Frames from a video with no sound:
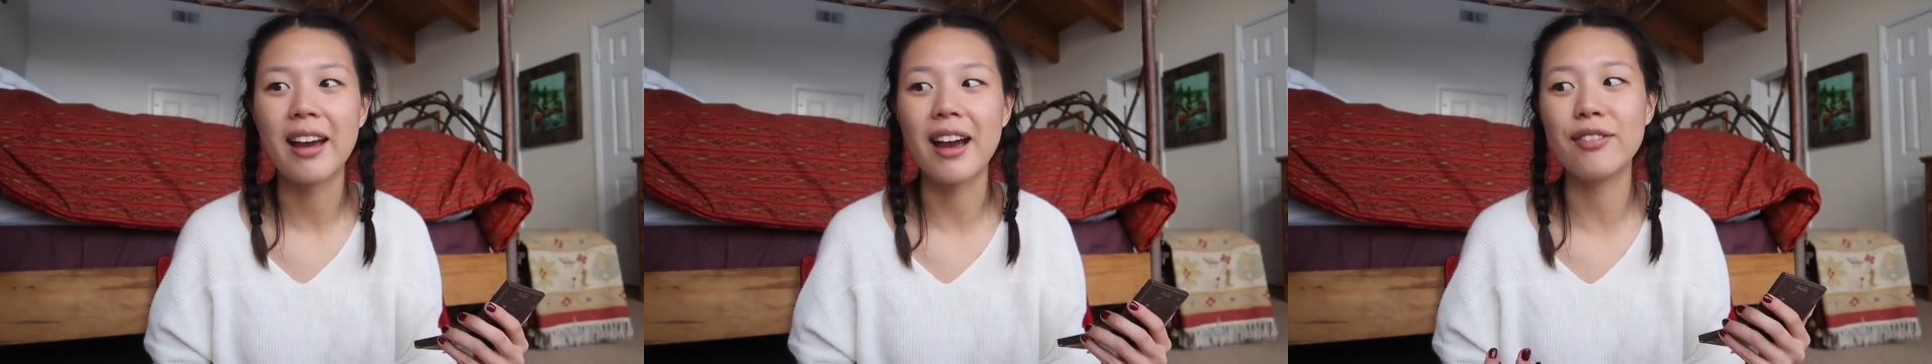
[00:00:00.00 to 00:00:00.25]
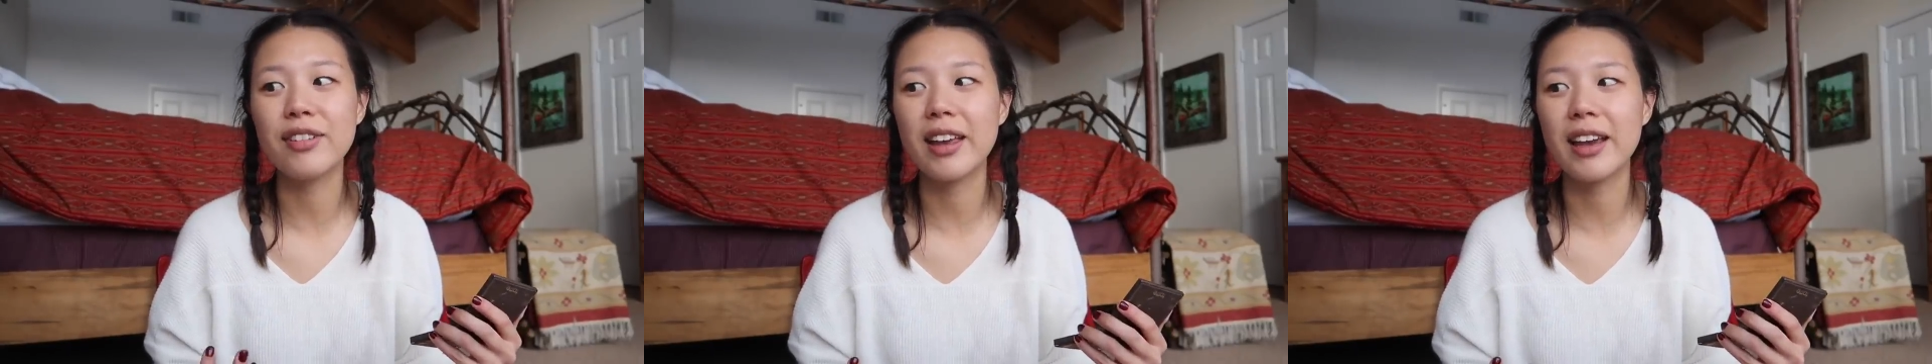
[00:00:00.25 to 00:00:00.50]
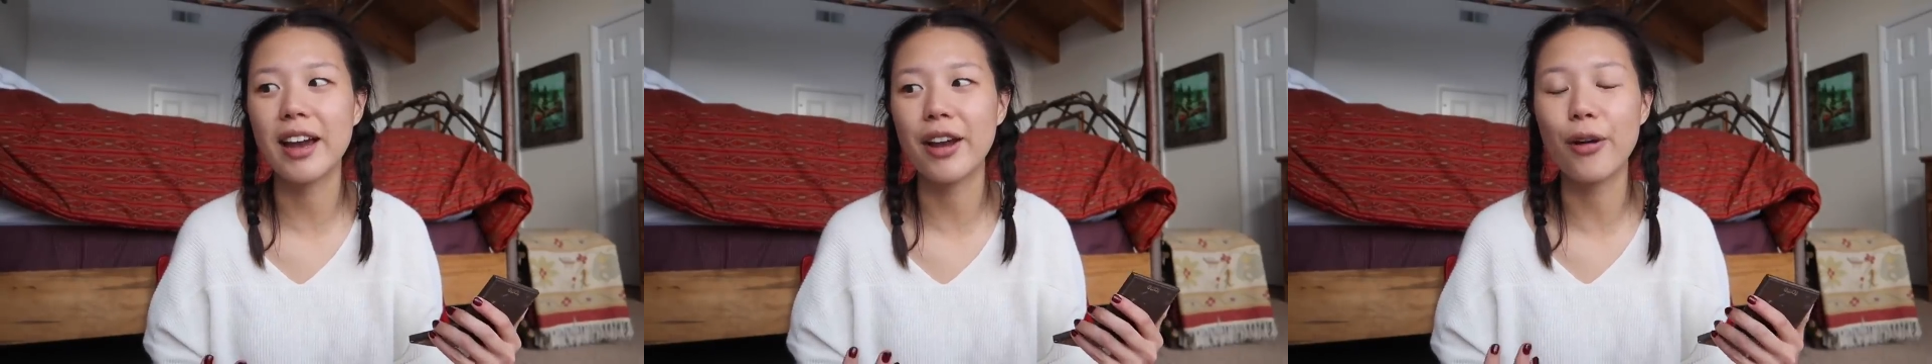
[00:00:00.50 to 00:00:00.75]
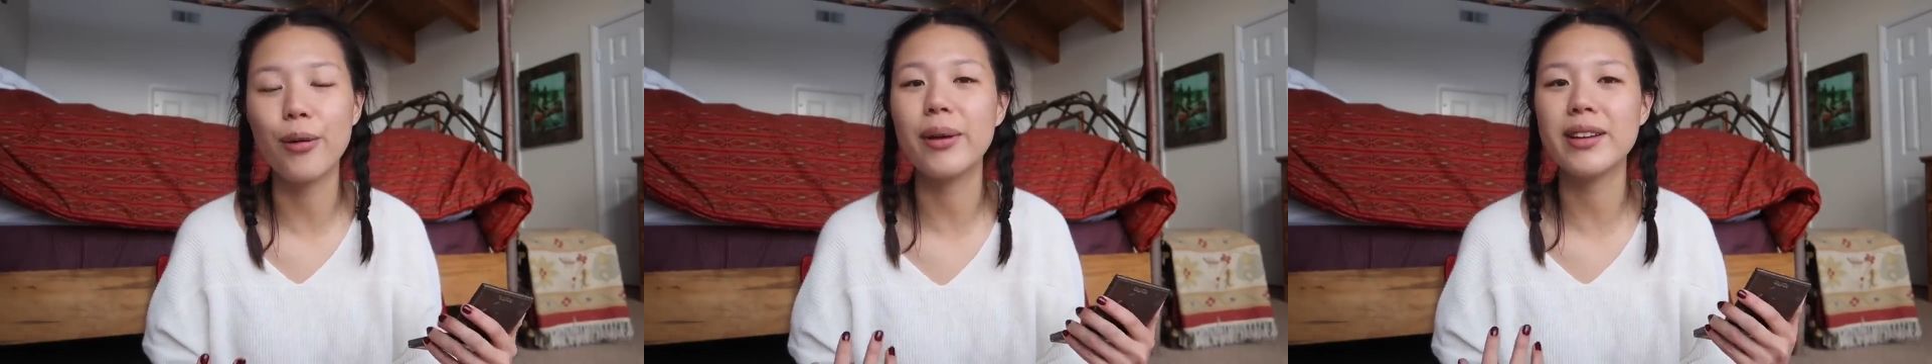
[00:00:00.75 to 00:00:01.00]
I feel like I
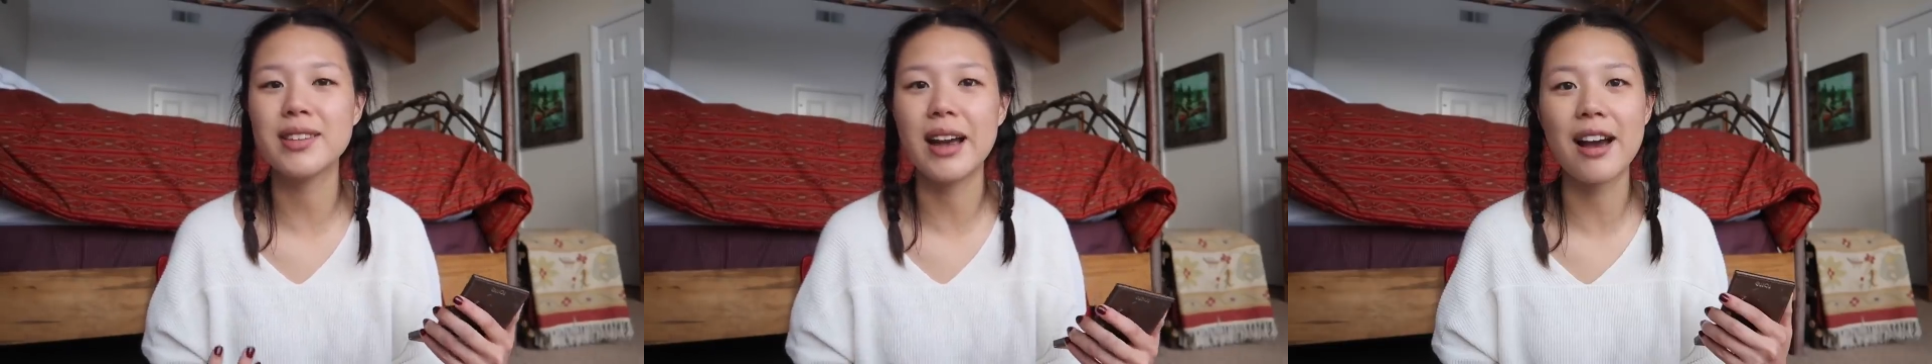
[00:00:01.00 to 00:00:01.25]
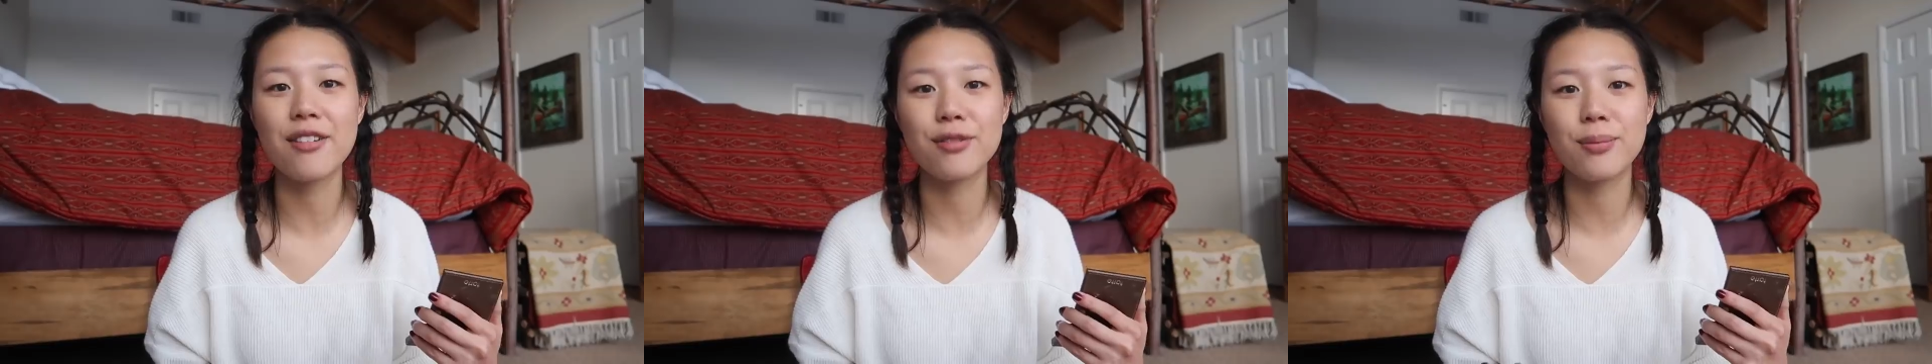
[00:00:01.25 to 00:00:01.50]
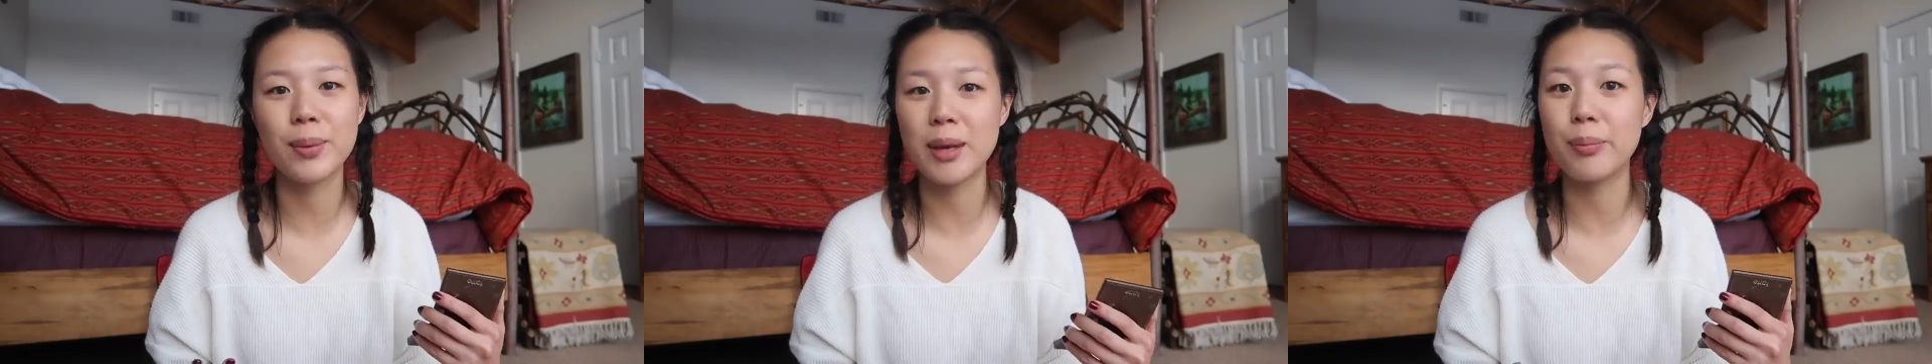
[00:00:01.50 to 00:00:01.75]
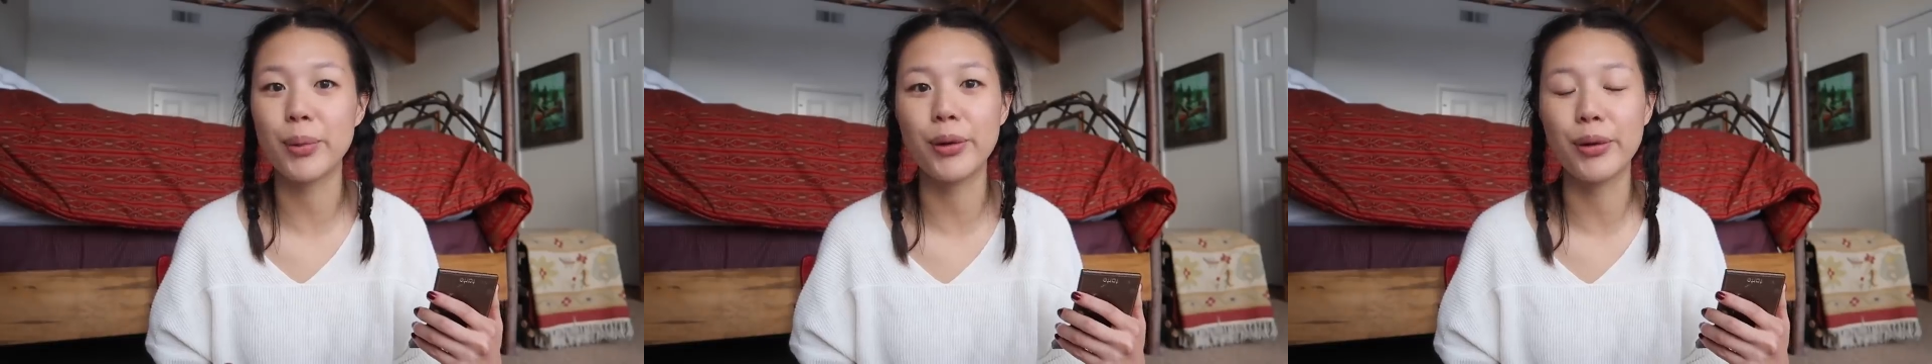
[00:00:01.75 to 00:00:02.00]
always have
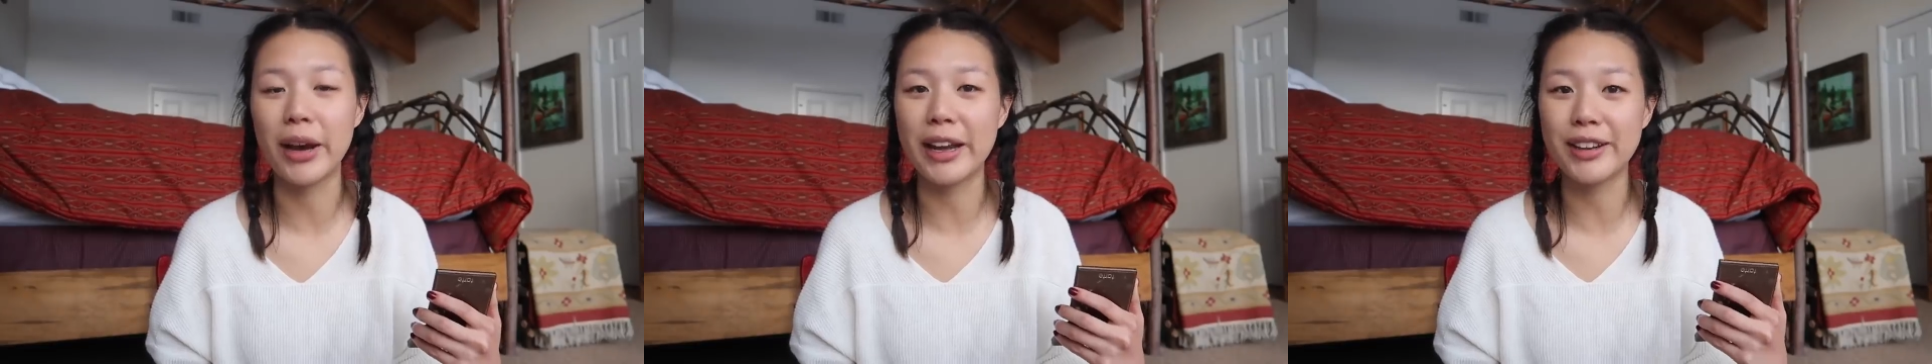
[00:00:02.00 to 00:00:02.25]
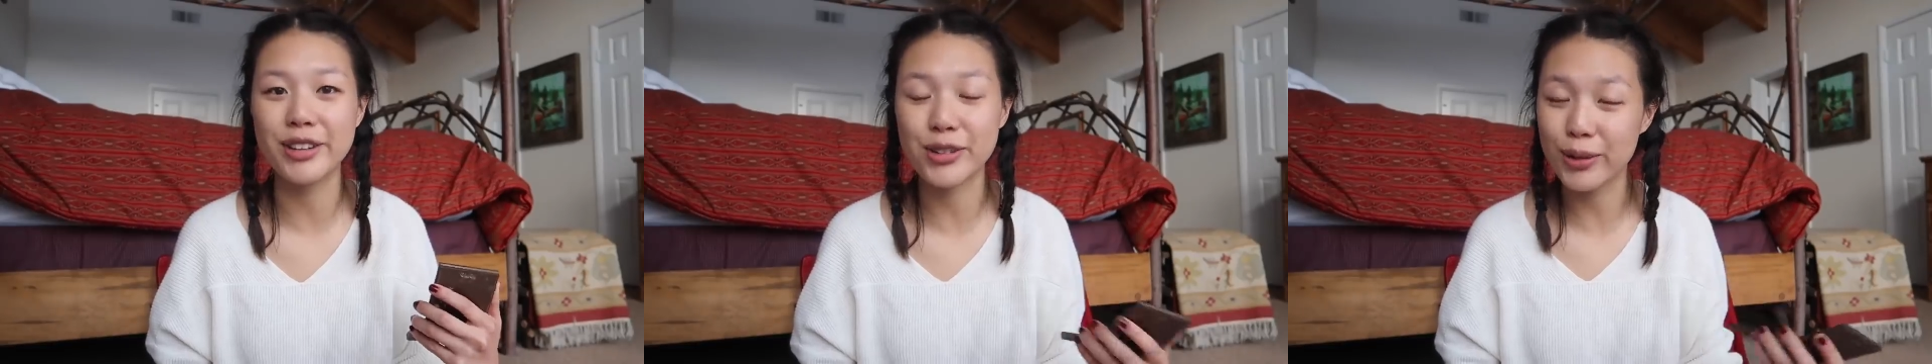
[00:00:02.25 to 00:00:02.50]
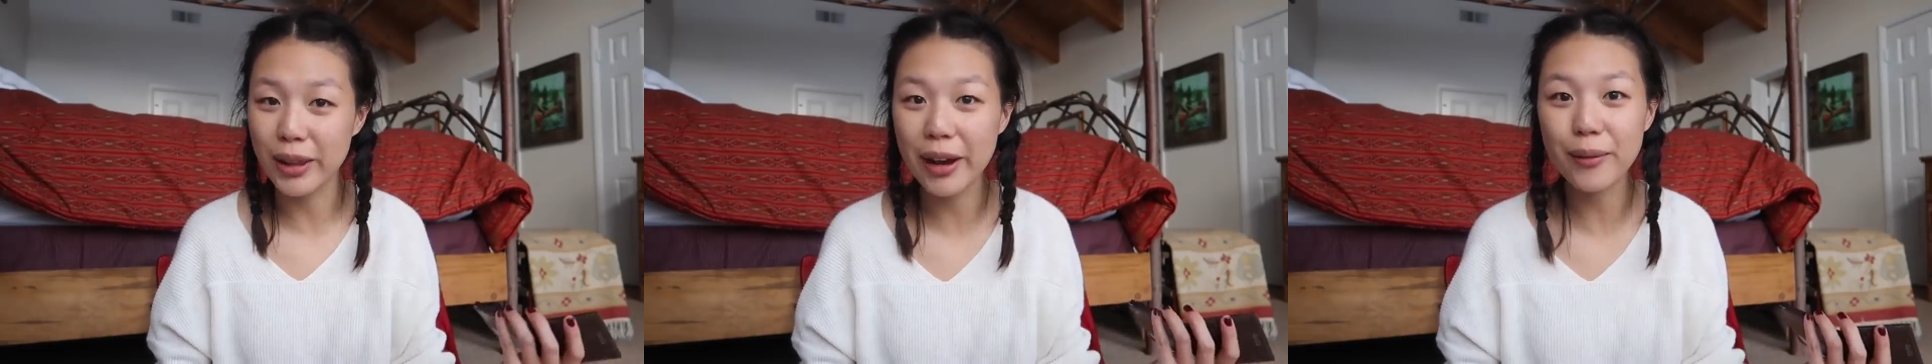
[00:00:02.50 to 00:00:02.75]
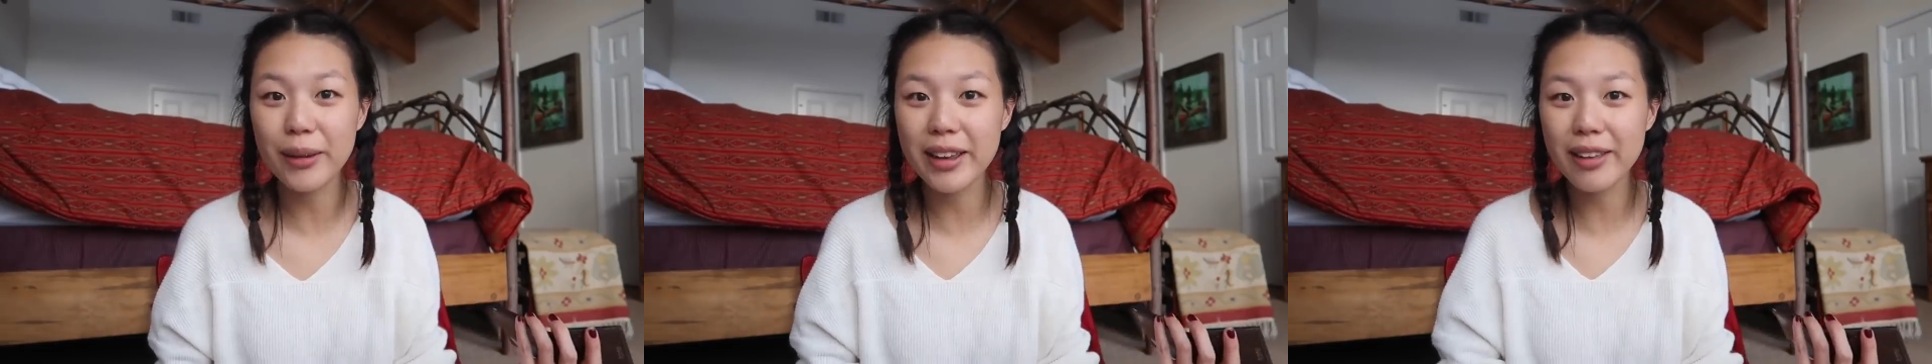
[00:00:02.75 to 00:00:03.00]
people I can do
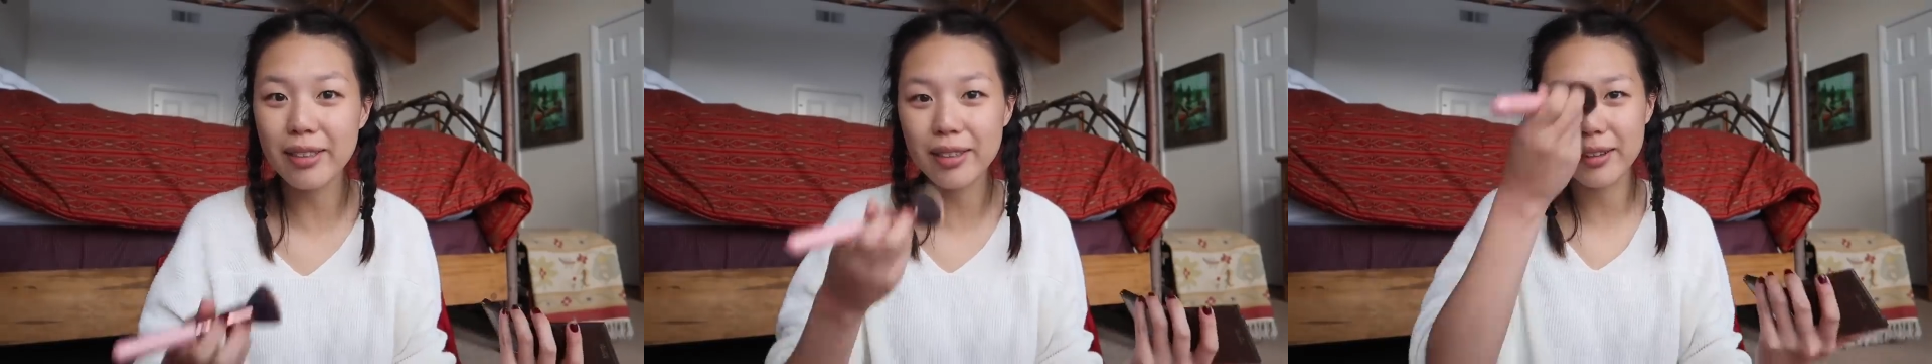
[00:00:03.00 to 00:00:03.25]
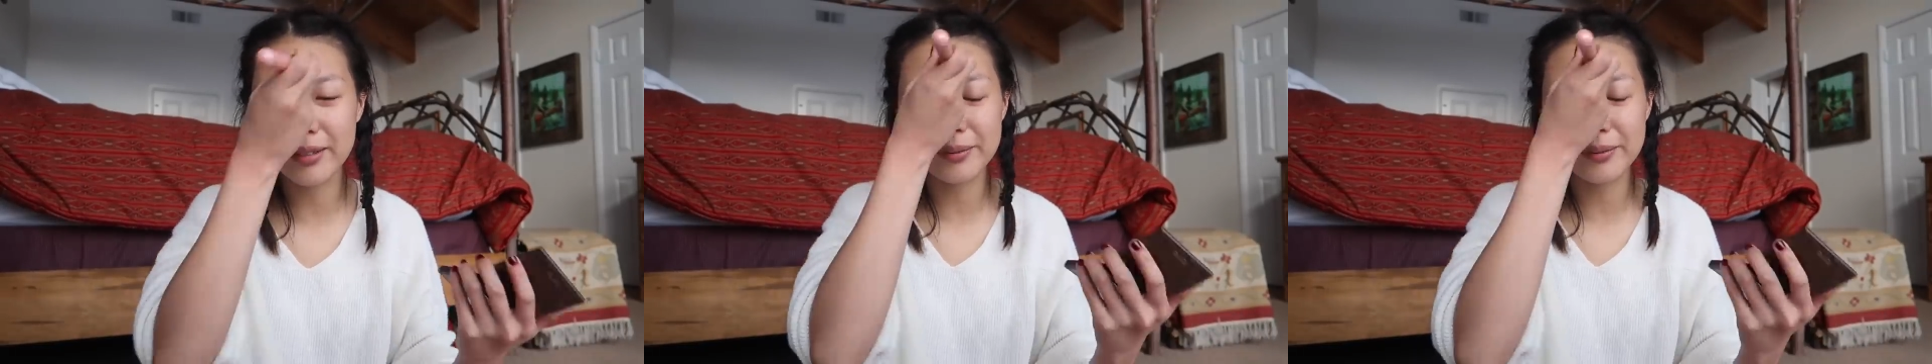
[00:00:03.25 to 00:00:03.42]
that with.